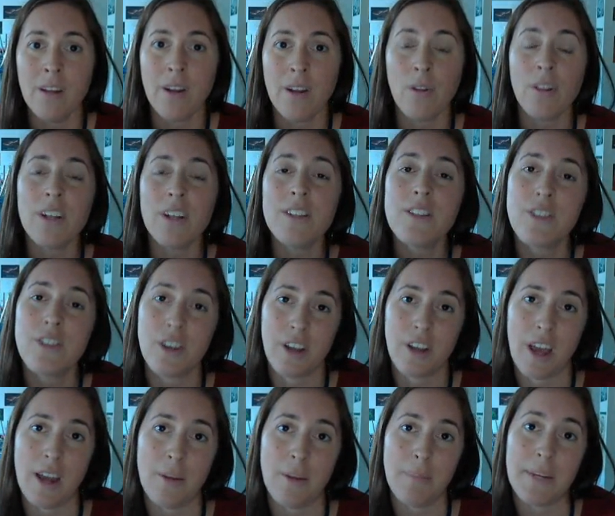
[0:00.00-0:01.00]
Now let's look
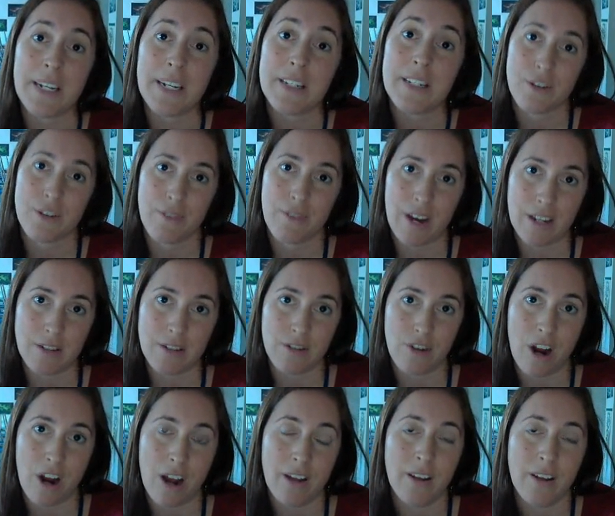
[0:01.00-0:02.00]
at a pizza
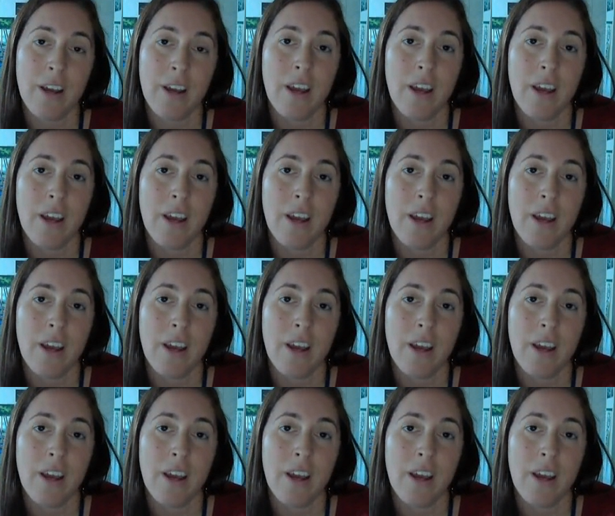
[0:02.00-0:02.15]
restaurant.